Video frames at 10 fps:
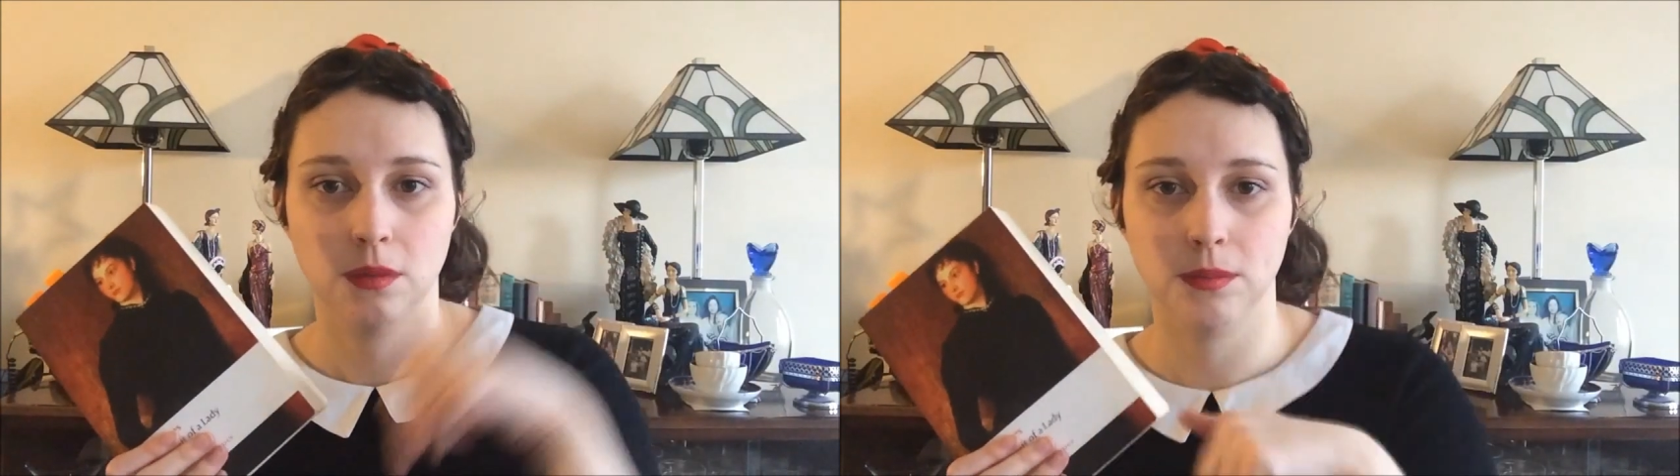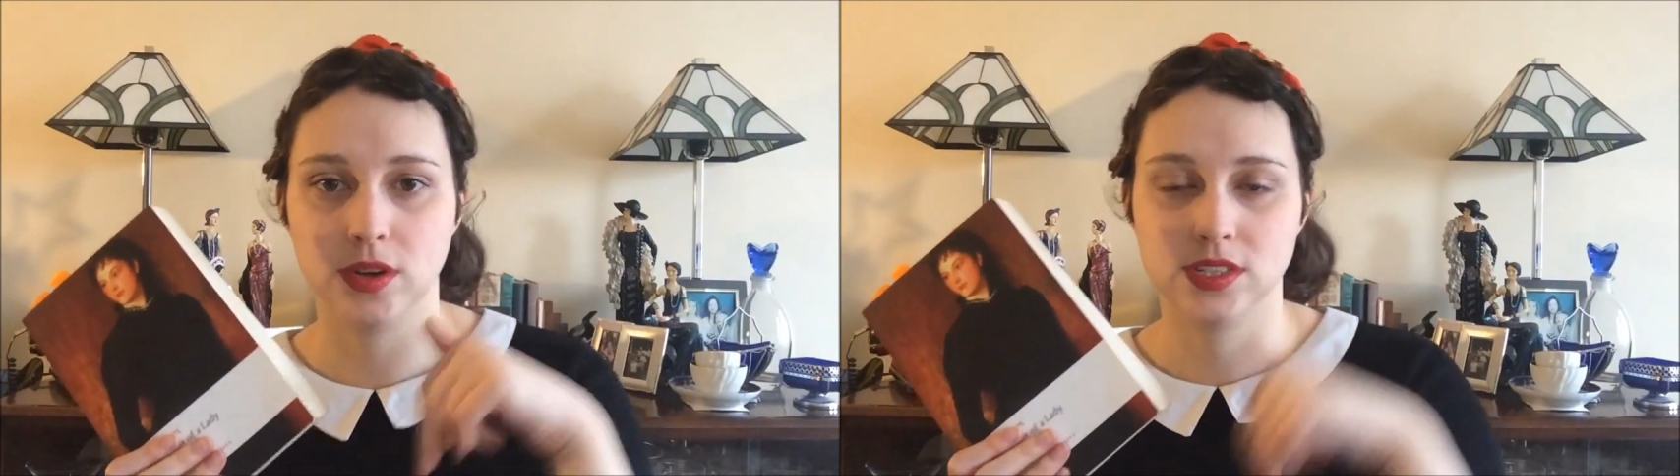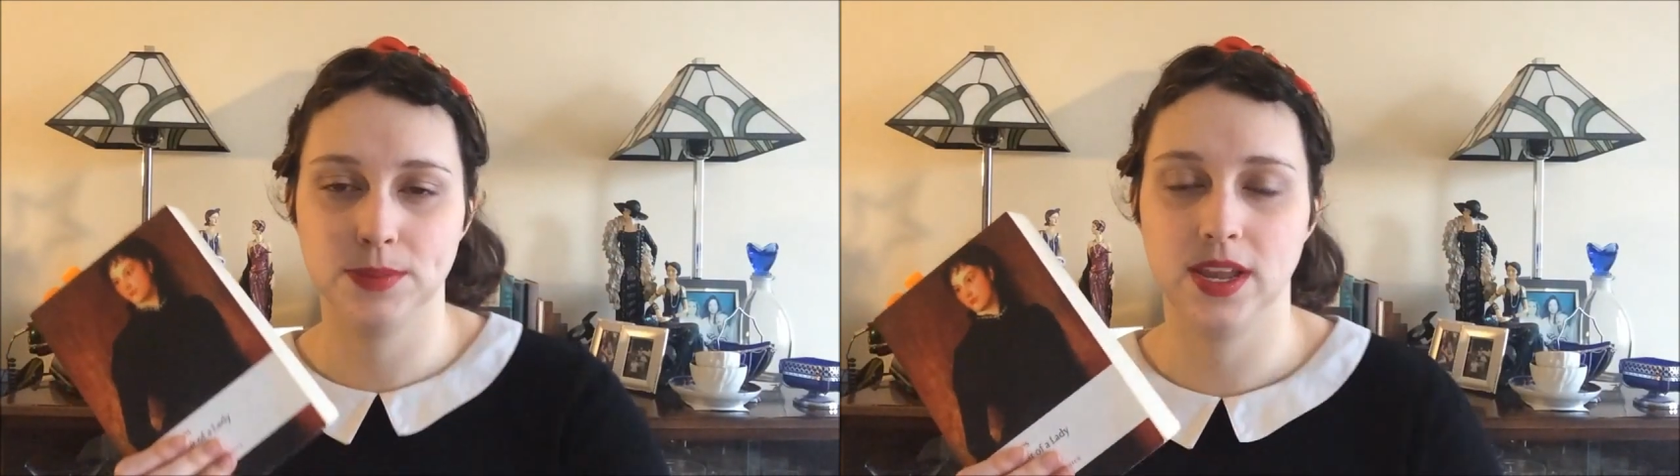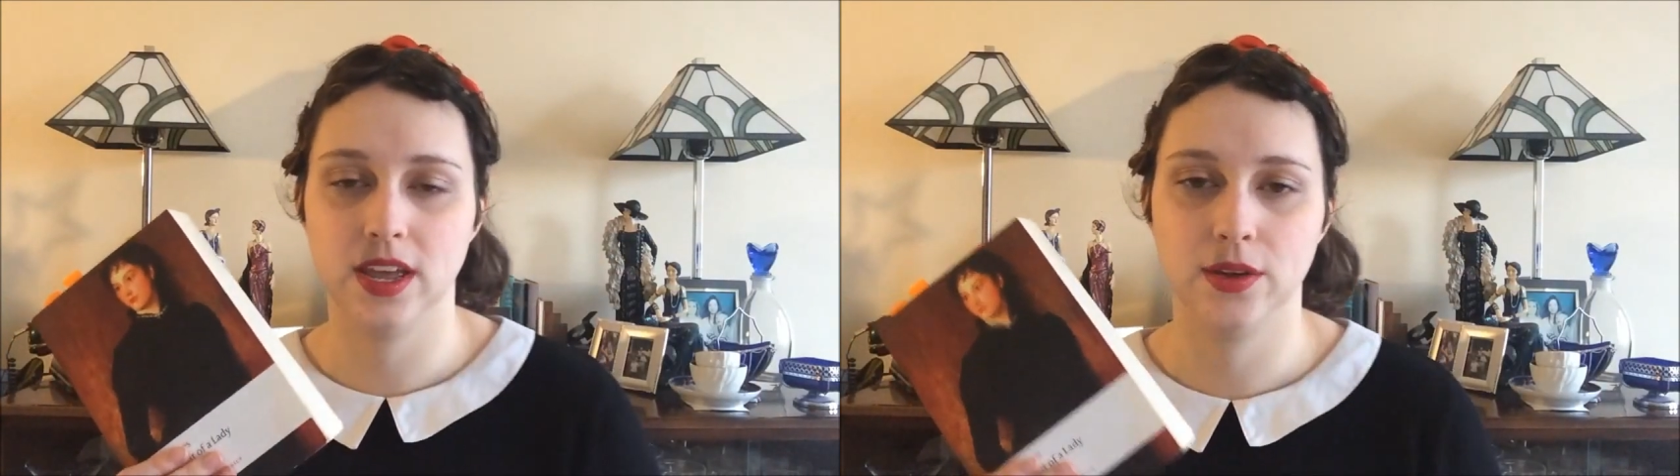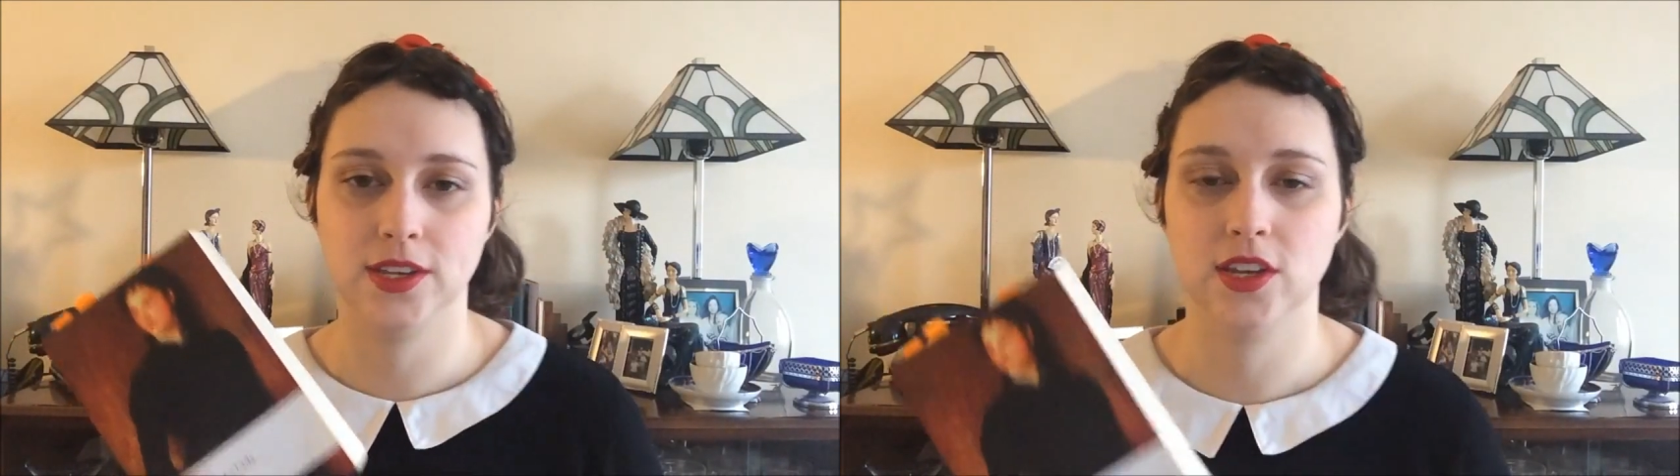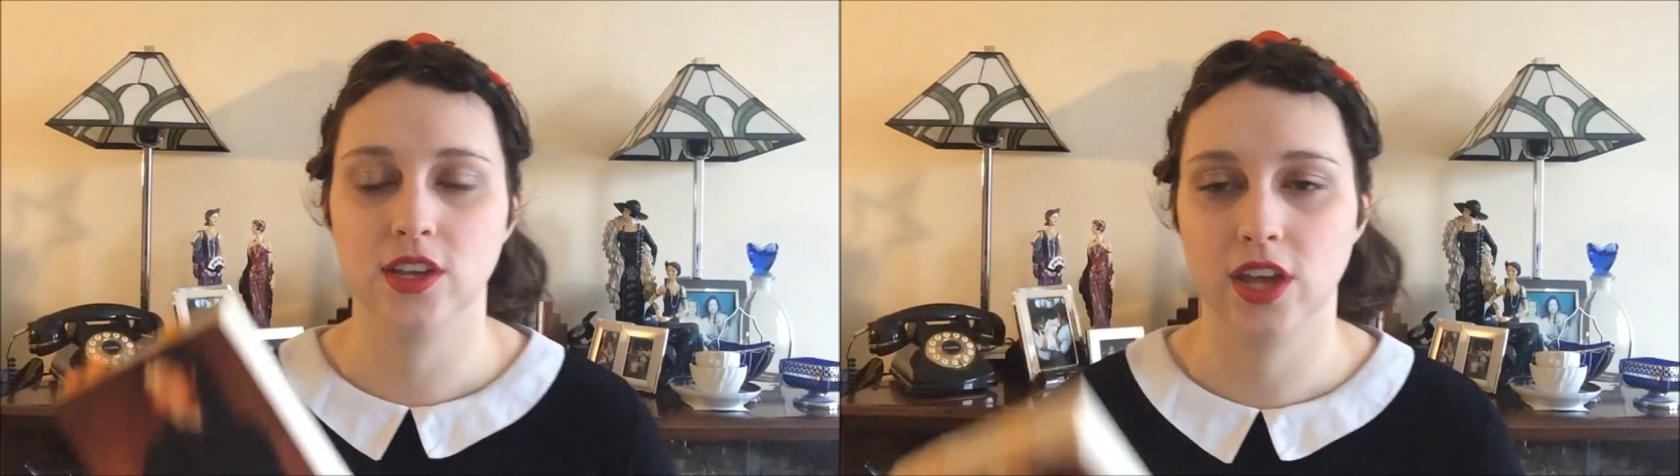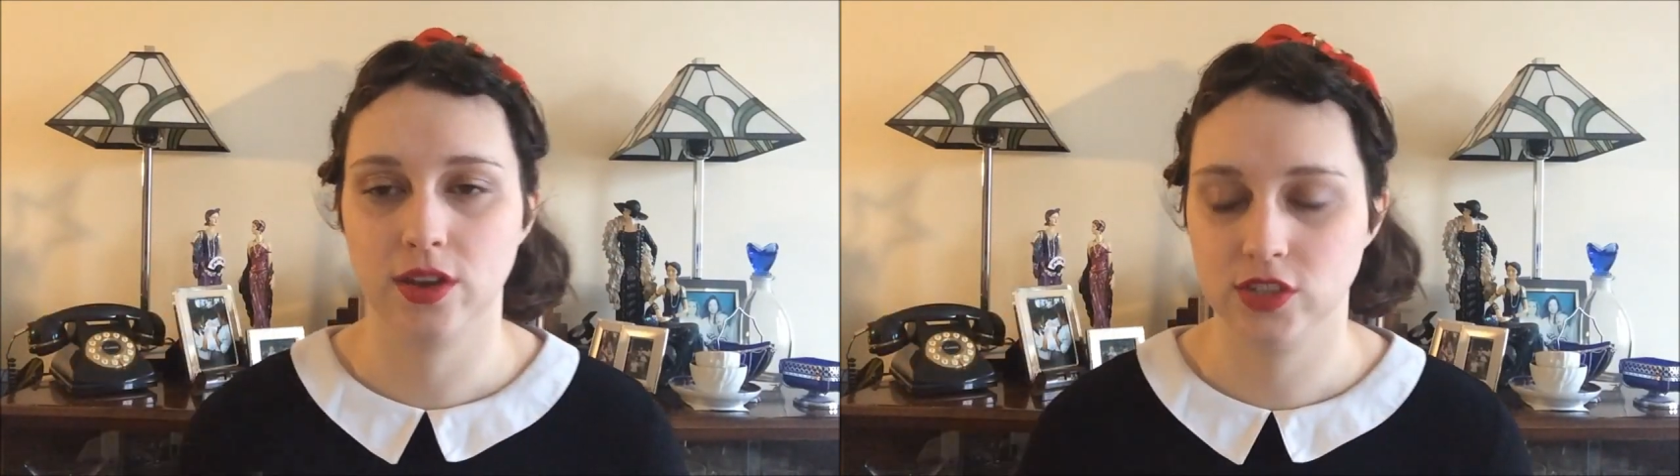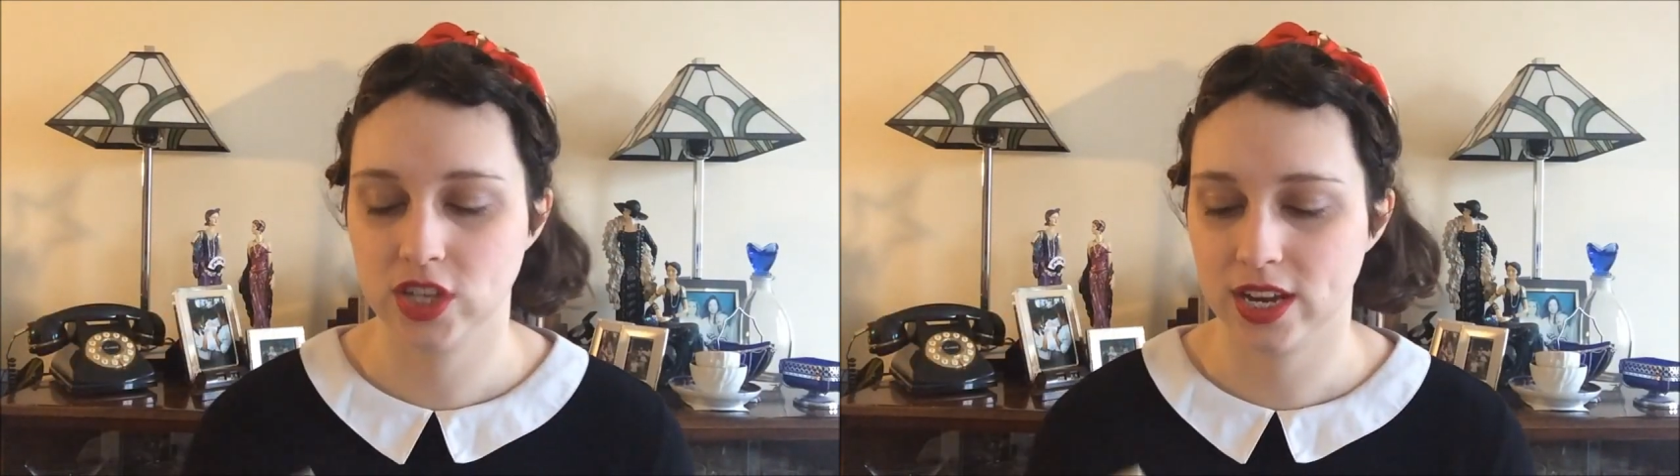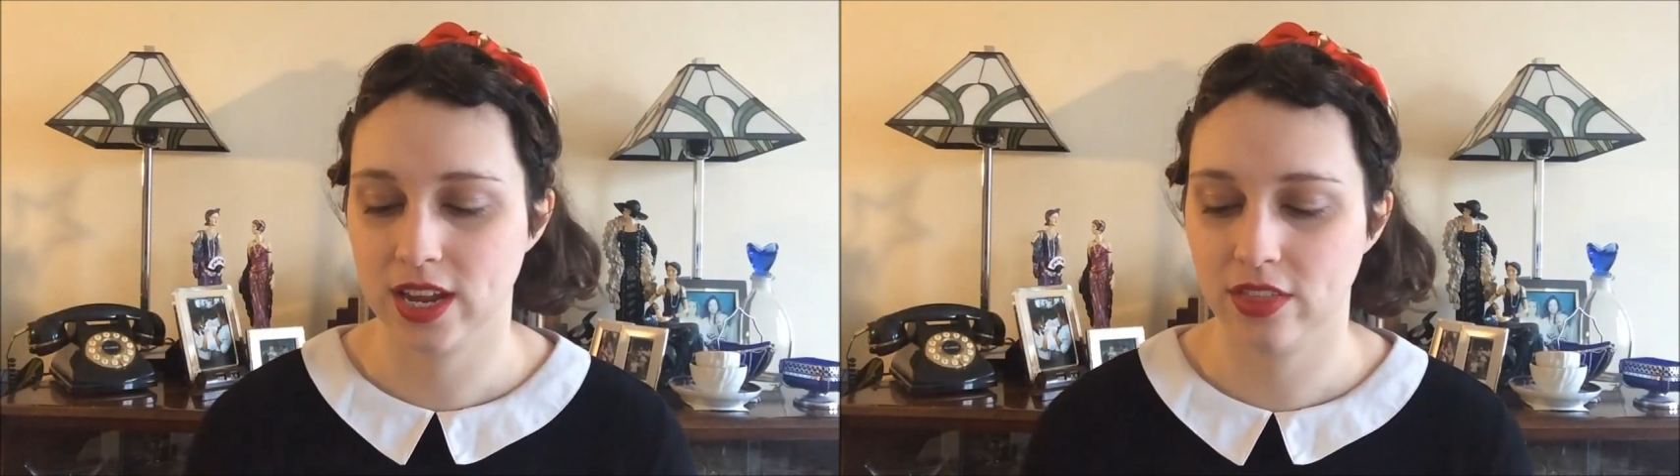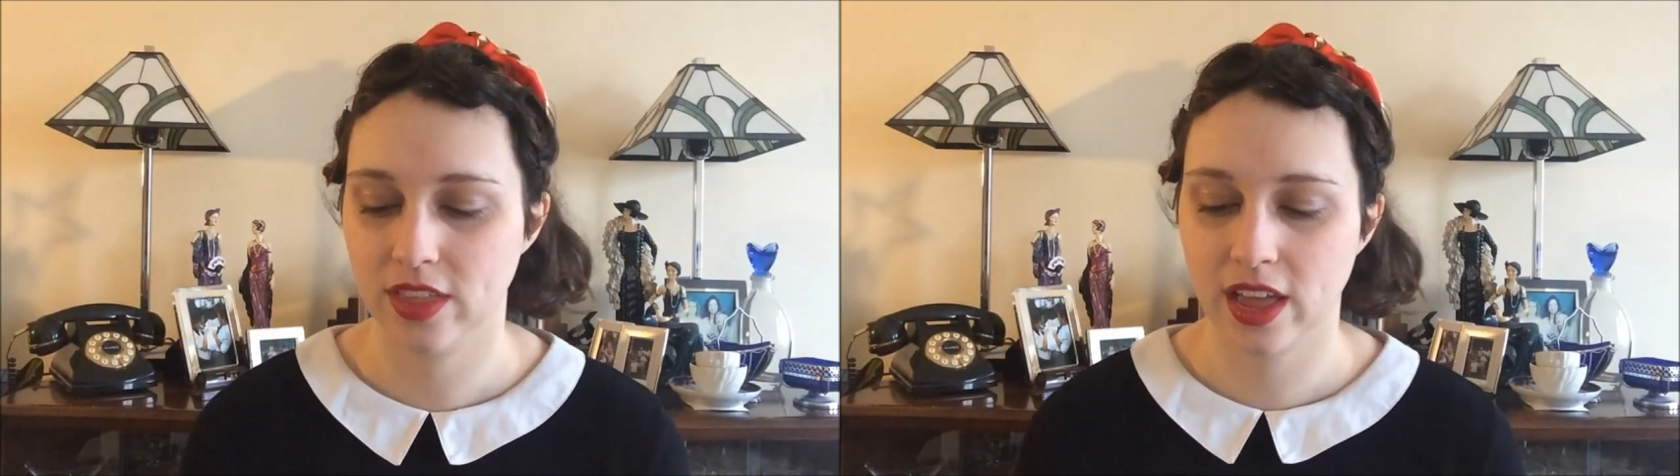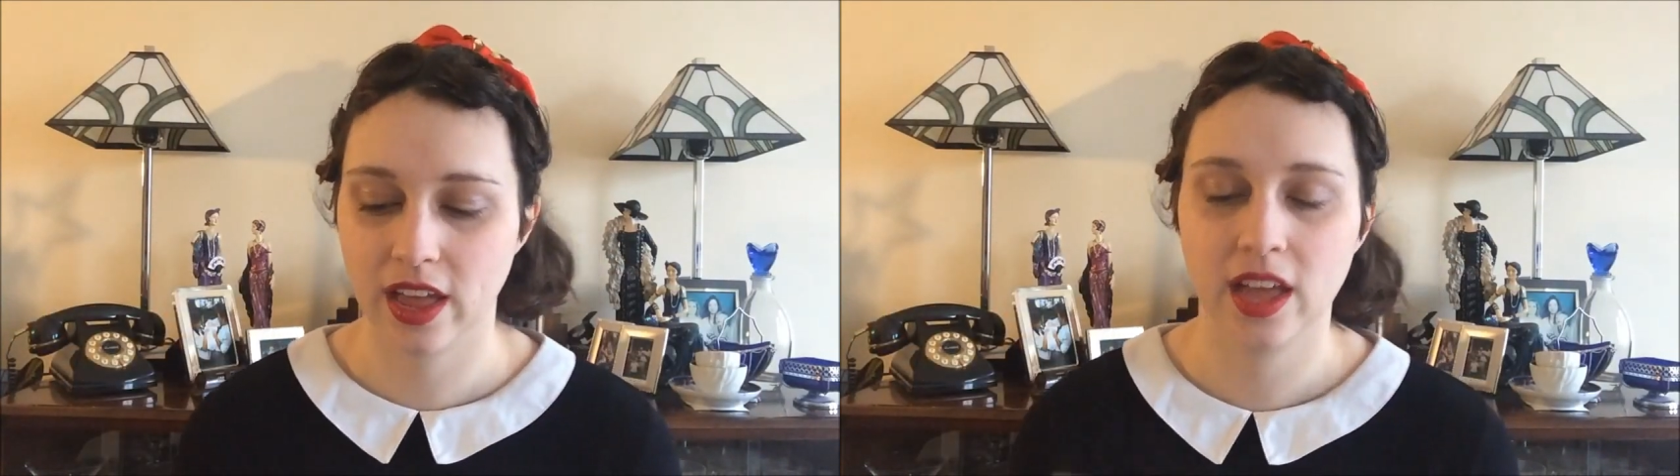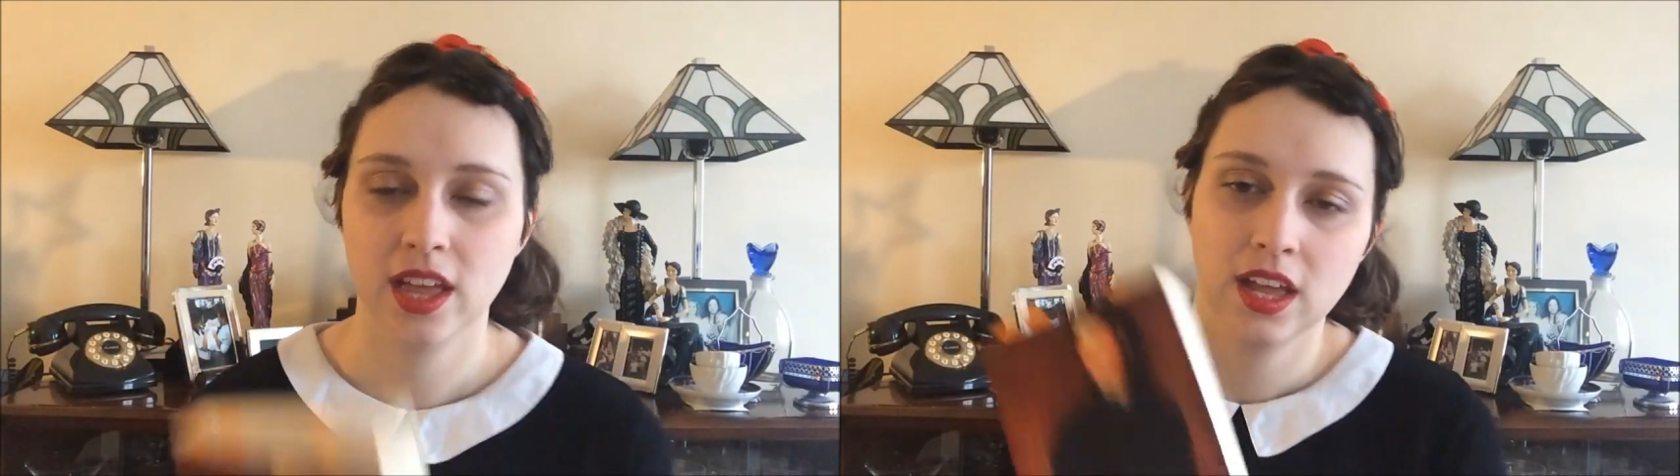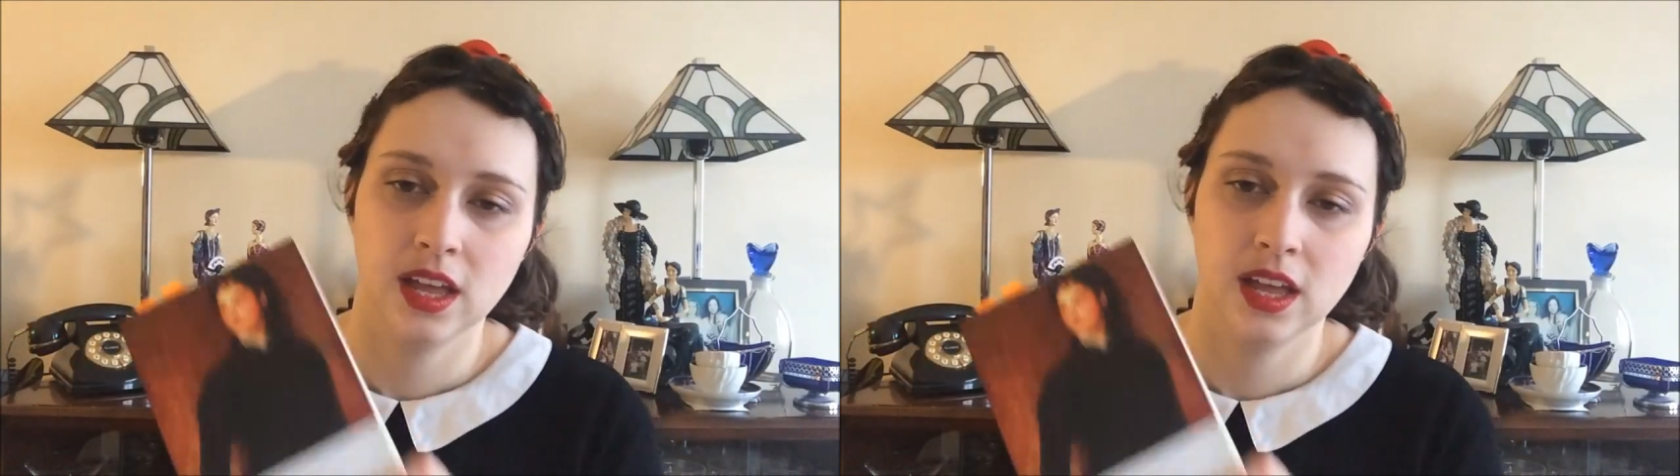box below and you can go and check it out there.